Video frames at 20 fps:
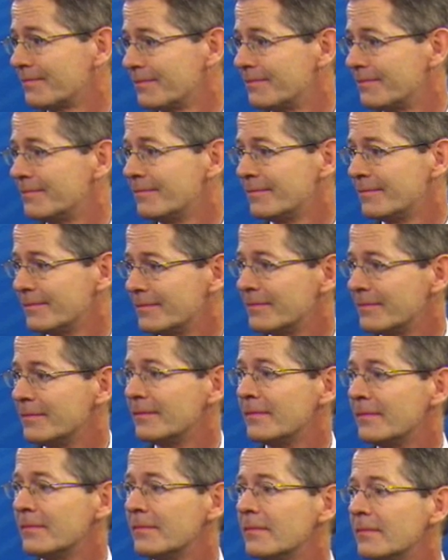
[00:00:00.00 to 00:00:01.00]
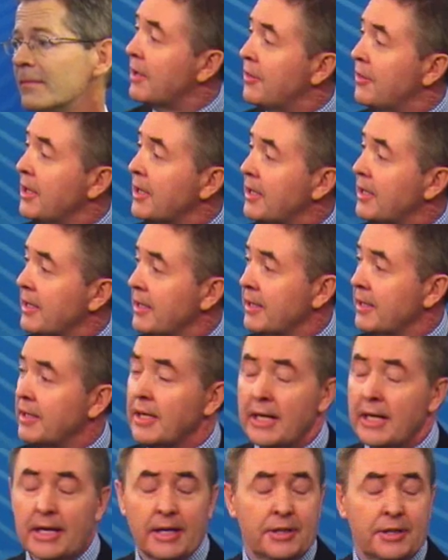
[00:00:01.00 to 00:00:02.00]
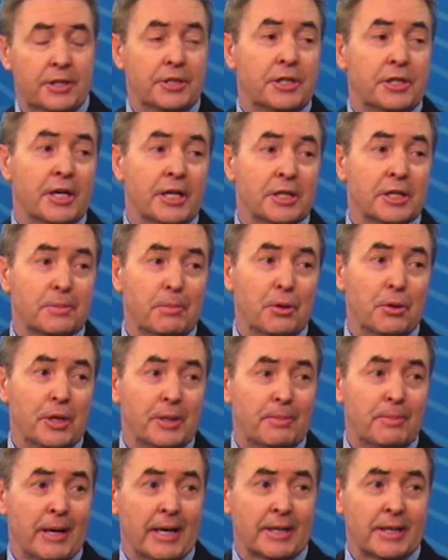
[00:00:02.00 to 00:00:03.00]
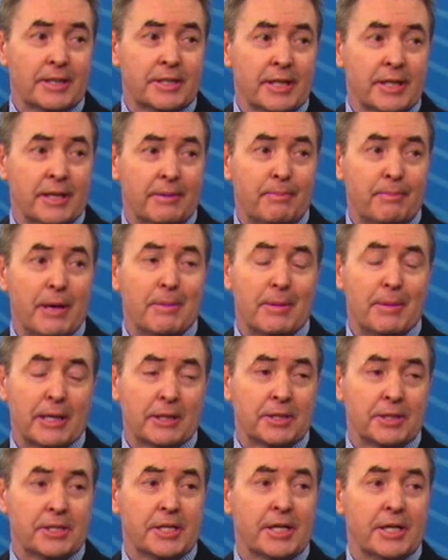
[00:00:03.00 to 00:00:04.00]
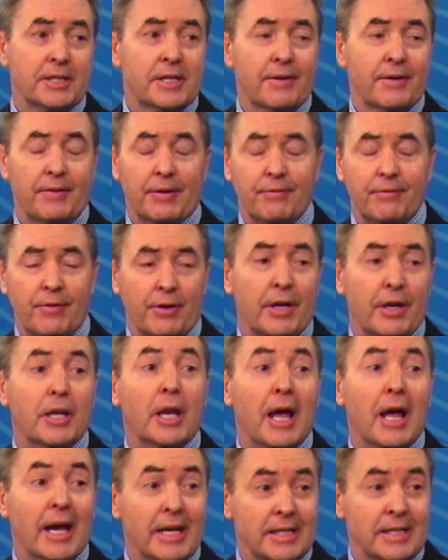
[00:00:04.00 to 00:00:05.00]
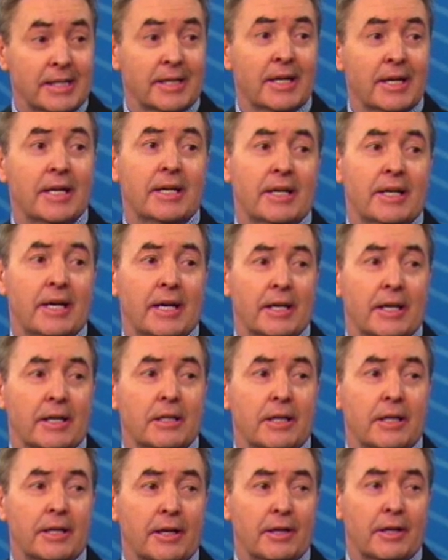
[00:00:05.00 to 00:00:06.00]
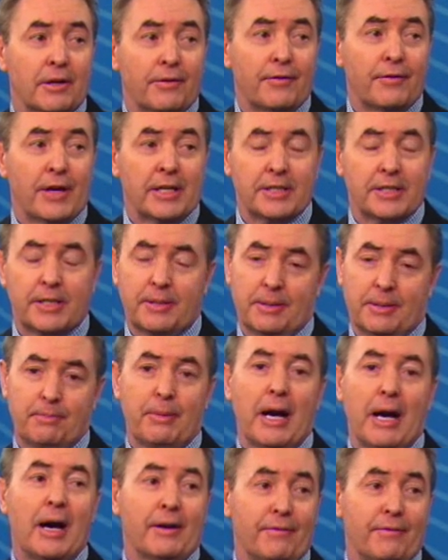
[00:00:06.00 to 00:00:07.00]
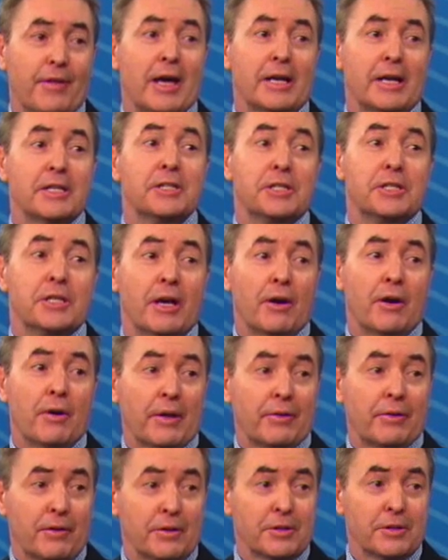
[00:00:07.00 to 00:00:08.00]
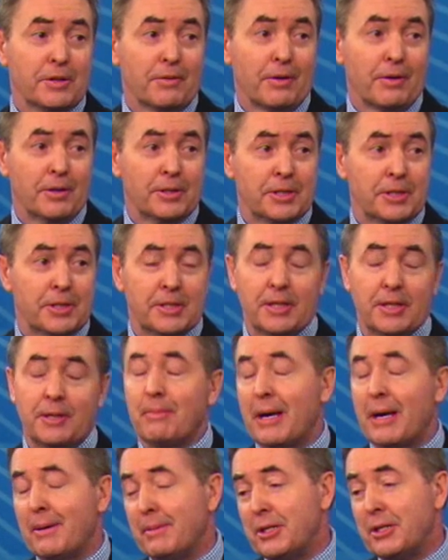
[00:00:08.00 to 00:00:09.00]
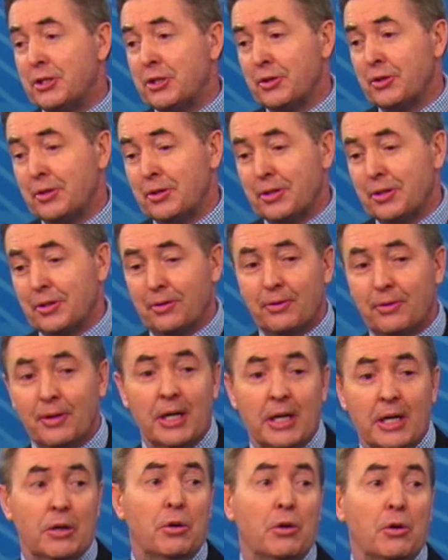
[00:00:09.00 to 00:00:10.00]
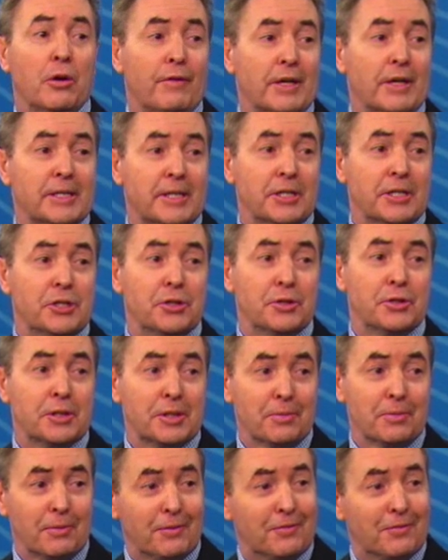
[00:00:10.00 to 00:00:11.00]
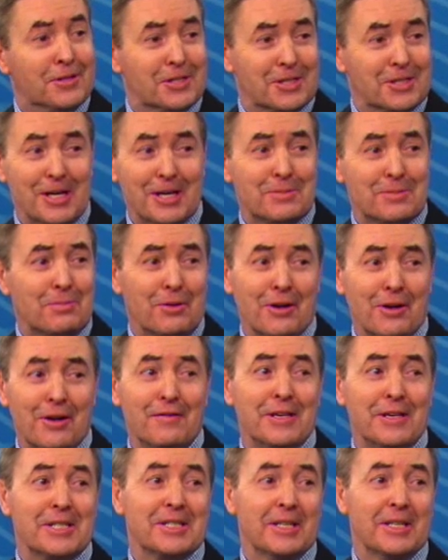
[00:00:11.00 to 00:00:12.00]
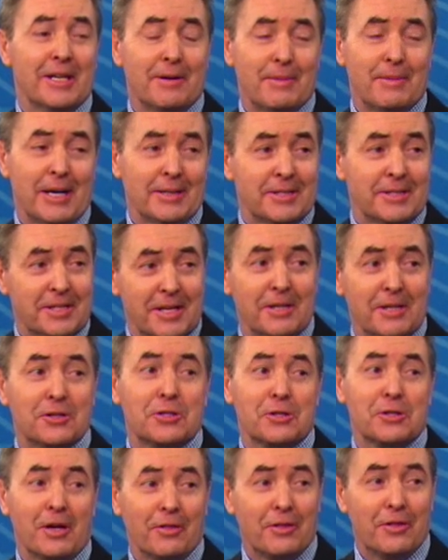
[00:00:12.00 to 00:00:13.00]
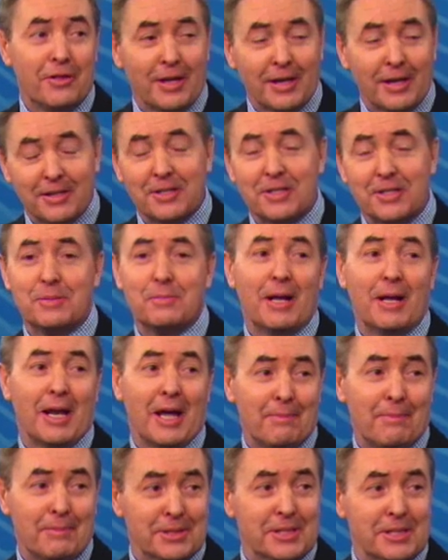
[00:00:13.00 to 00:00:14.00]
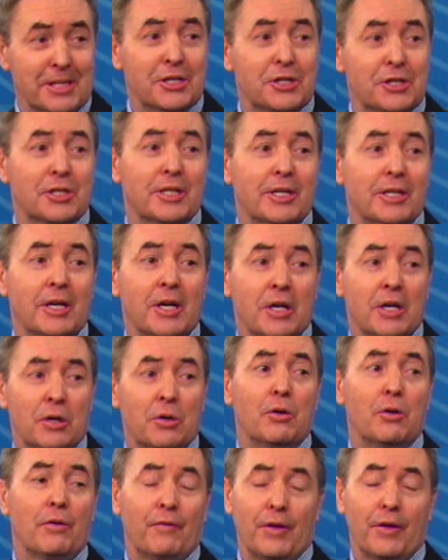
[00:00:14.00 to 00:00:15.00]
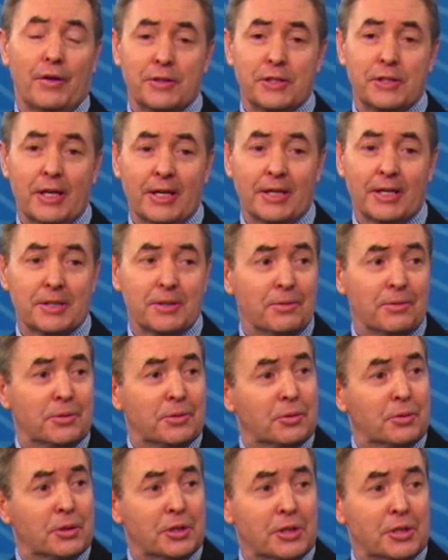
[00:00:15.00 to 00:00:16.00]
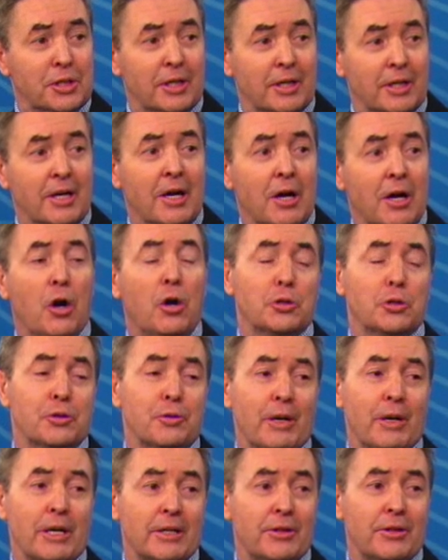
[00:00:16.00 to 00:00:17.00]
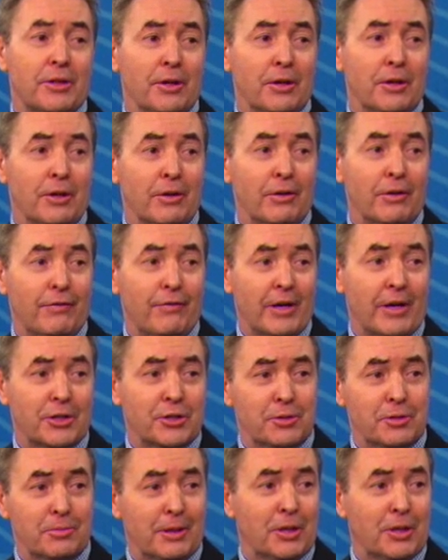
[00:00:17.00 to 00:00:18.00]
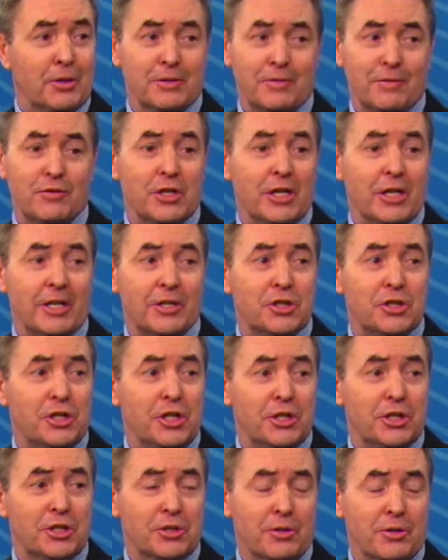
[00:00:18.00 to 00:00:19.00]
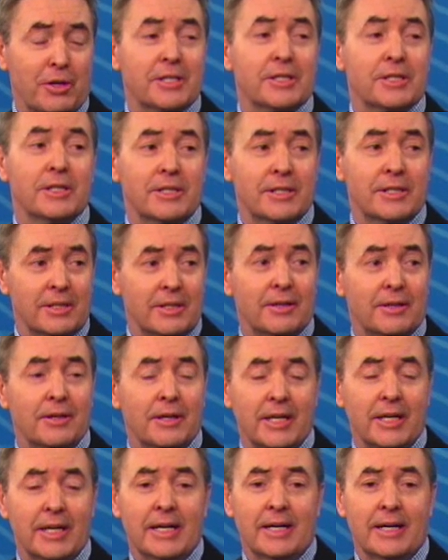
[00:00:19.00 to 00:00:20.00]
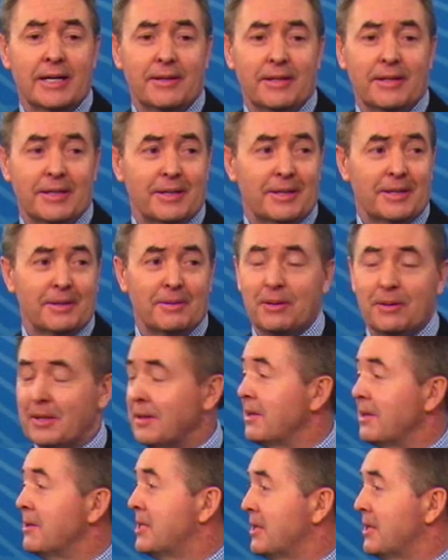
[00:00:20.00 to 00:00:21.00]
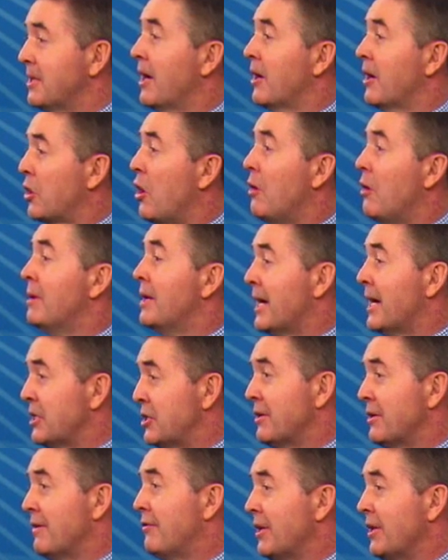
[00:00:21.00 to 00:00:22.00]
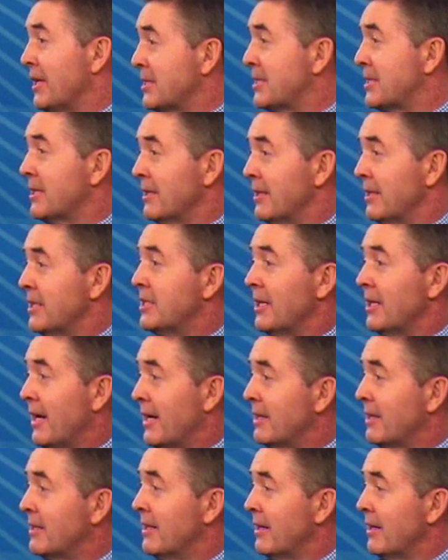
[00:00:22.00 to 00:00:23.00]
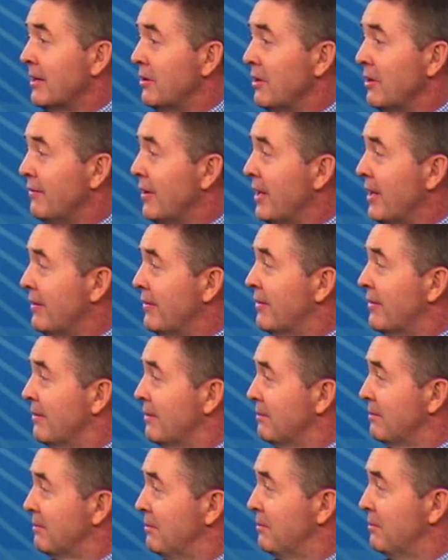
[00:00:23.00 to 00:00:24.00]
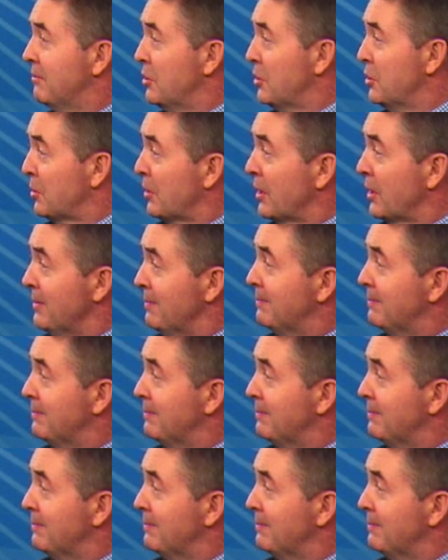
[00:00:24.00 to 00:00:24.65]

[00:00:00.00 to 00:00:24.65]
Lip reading: Yeah, that's right. Now, I think to Dean's point about bare metal stents having very late clinical events, so part of that is neoatherosclerosis, and it may be due to all of these issues that we've discussed previously about stent strut thickness, malapposition, all of those things that would alter endothelial function because of changed shear stresses. So there's a combination of things that lead to late clinical events. Do you agree?